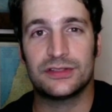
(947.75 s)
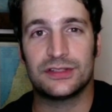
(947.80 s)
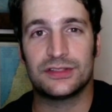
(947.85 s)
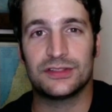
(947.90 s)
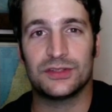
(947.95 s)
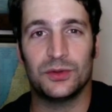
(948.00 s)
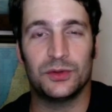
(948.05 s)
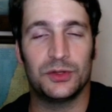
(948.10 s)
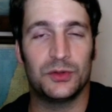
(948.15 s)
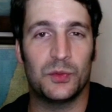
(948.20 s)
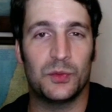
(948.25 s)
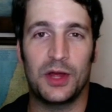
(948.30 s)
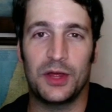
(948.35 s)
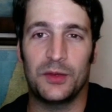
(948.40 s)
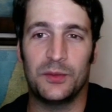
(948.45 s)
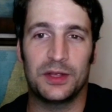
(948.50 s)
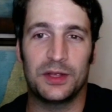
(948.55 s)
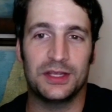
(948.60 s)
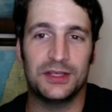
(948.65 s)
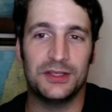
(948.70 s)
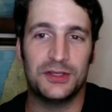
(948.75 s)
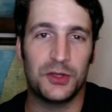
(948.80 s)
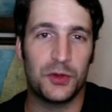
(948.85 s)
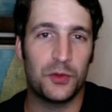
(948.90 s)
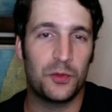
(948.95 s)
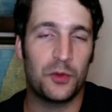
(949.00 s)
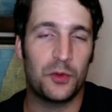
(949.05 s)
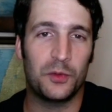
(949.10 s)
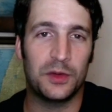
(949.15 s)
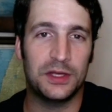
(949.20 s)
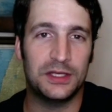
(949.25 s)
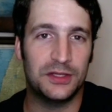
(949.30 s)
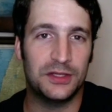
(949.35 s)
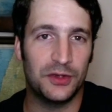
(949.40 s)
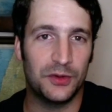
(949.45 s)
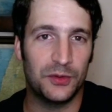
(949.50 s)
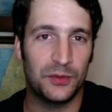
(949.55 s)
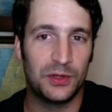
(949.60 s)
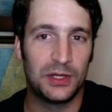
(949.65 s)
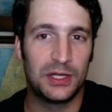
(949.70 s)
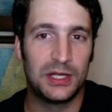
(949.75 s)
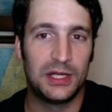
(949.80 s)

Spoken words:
It's the only way we can do what we do.